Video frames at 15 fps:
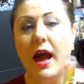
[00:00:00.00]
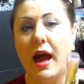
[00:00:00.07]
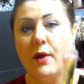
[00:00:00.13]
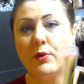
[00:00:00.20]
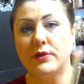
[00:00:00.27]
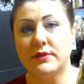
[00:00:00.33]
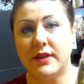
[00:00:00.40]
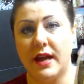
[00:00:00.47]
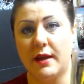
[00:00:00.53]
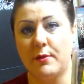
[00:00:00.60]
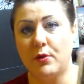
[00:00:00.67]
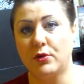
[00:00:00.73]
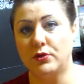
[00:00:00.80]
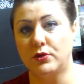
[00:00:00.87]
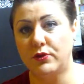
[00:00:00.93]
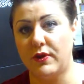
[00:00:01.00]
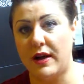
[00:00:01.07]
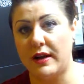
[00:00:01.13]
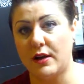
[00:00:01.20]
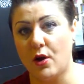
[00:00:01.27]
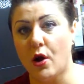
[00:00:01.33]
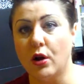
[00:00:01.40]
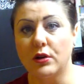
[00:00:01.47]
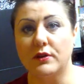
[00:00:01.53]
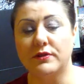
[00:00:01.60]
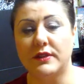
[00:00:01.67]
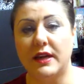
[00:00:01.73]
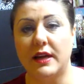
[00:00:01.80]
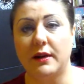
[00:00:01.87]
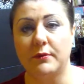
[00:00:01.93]
I wasn't able to find all of
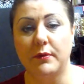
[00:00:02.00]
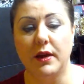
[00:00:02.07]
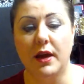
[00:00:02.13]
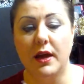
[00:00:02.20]
them.